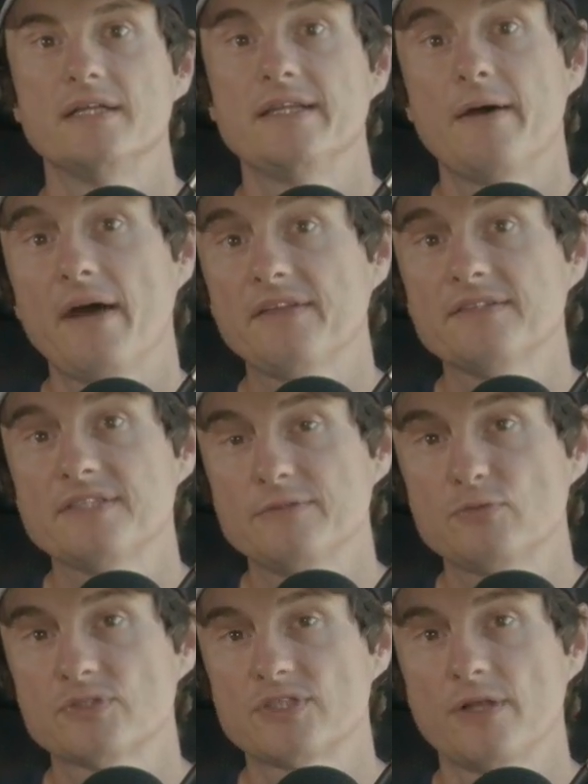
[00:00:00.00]
Now, other
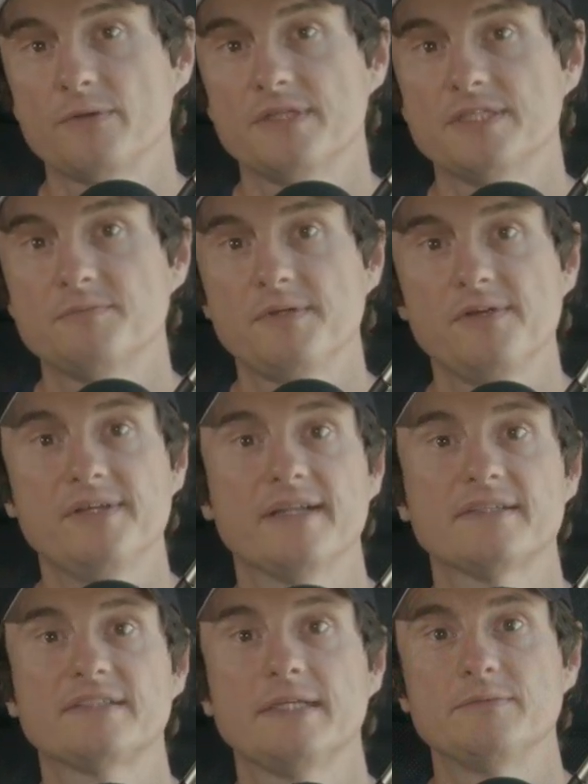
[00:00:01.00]
teams were slow in this period and
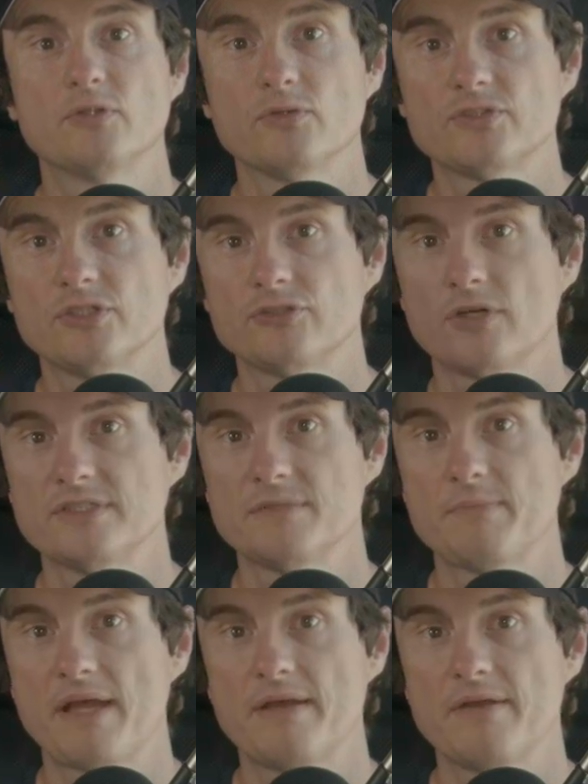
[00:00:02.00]
other teams also tried to
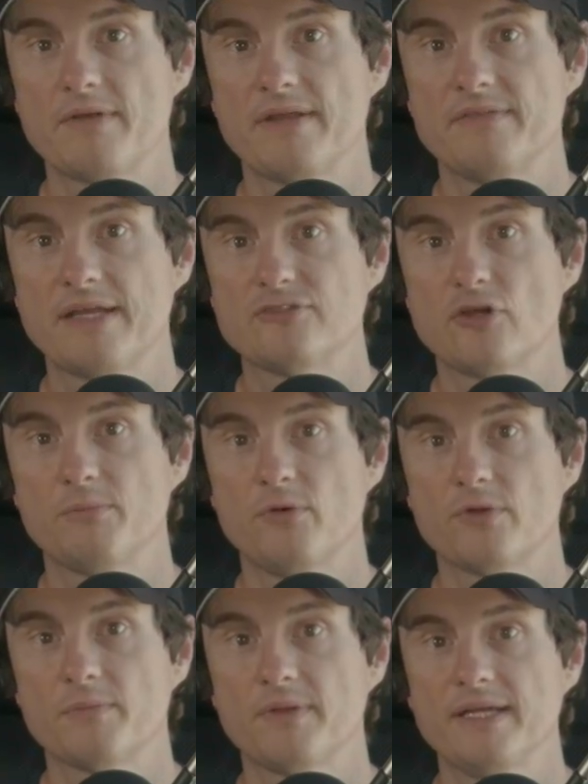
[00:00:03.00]
bat around their top
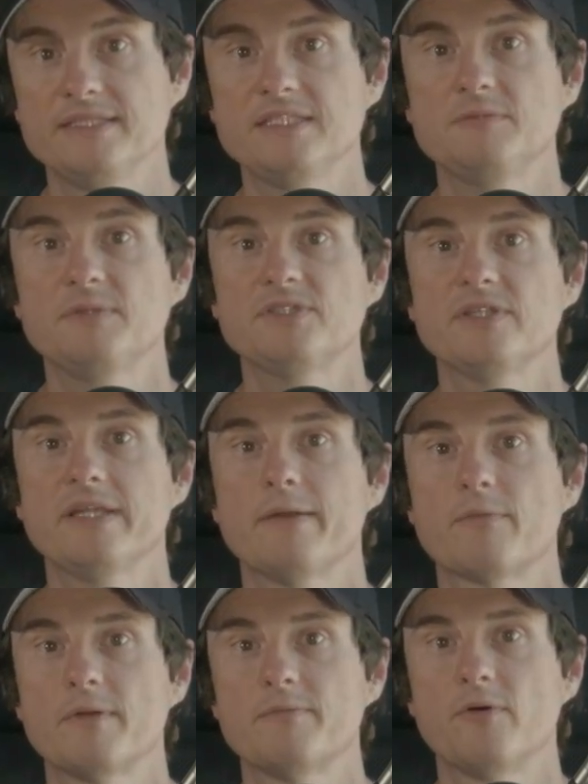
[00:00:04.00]
order players, especially their
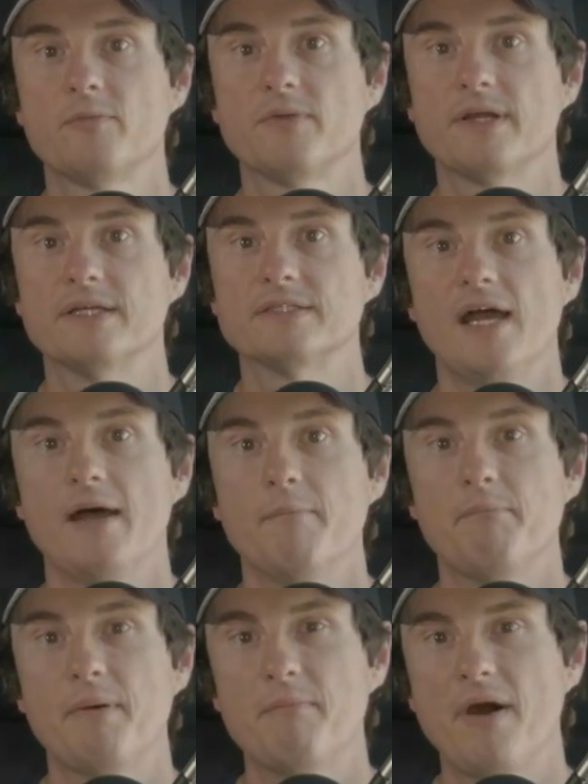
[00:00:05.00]
red ball players.
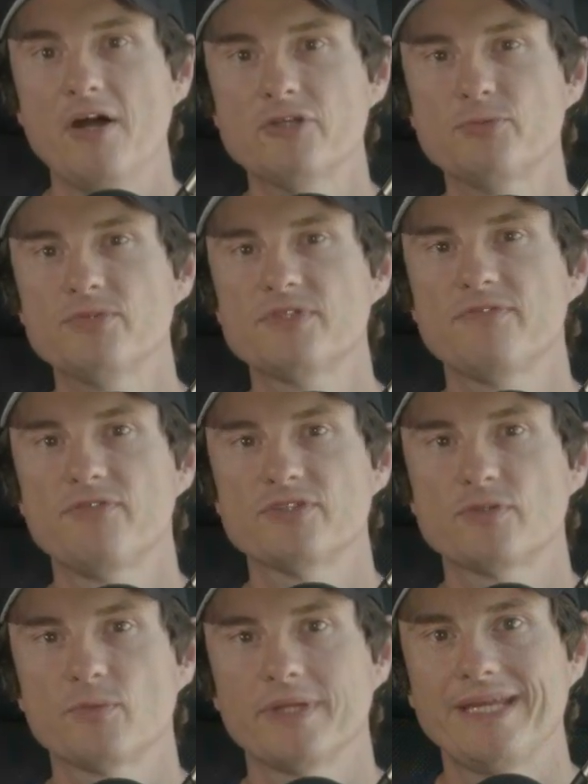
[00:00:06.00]
But Marsh was the
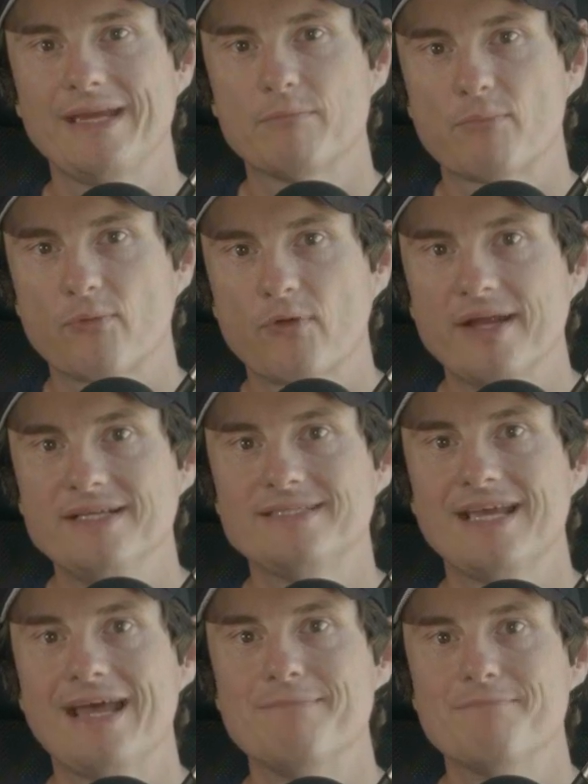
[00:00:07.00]
first to really
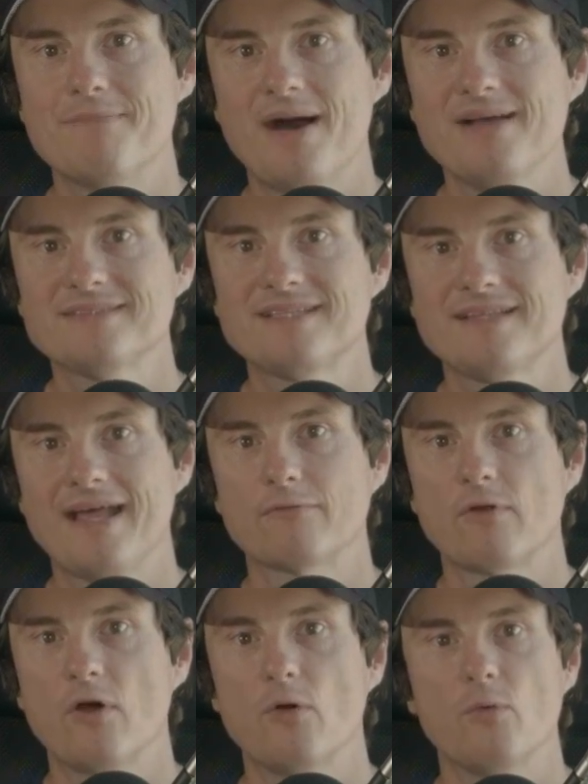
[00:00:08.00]
embrace and master
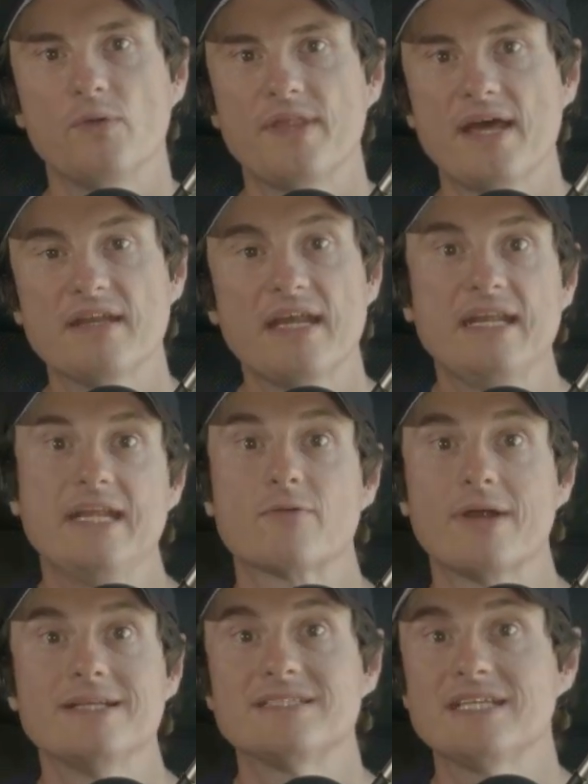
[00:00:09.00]
that role without any
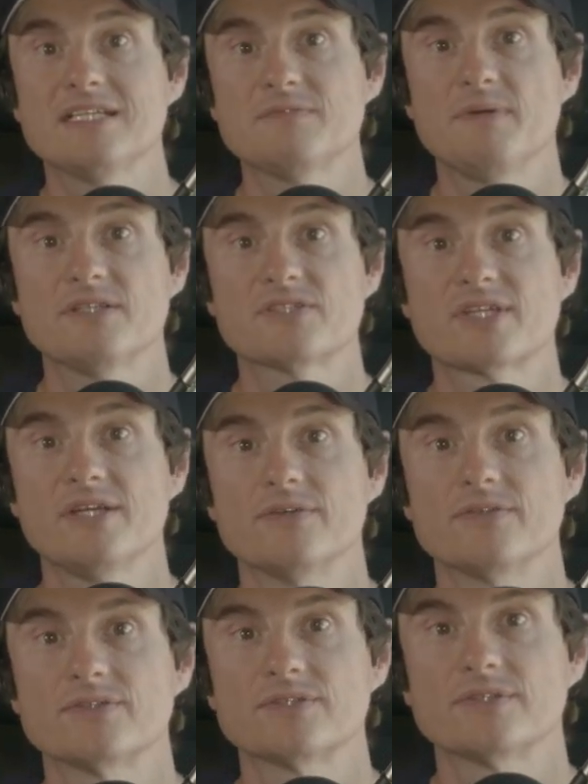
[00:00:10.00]
great test match
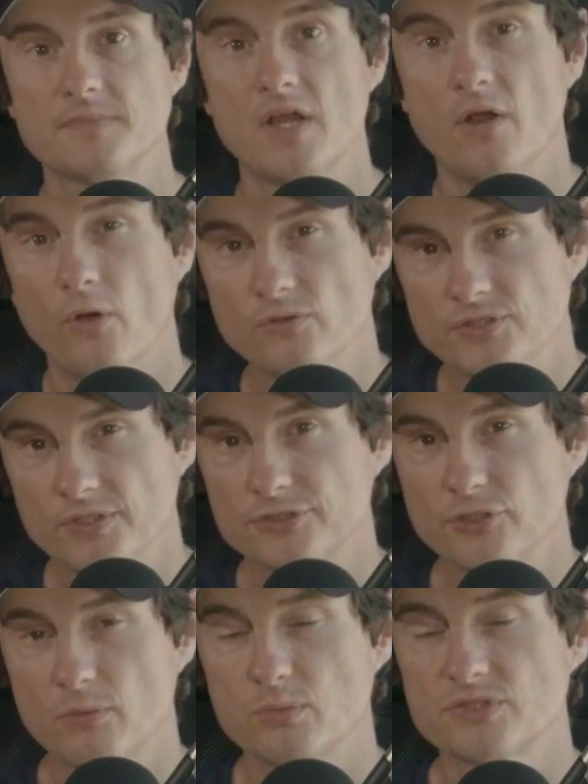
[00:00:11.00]
skills. Also,
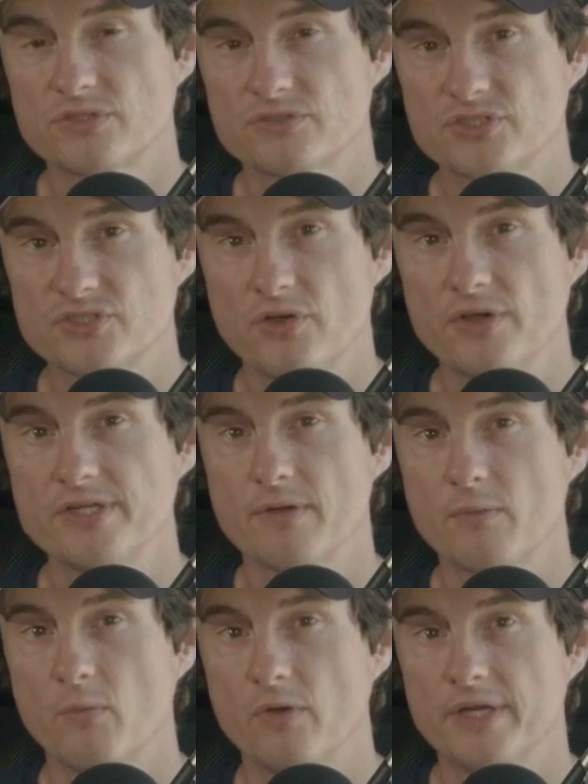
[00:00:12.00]
the job was designed
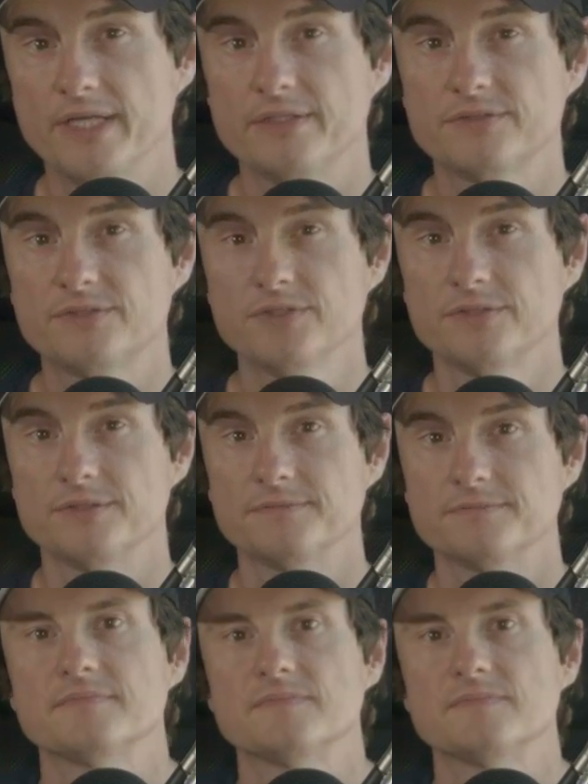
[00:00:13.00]
around what he could do.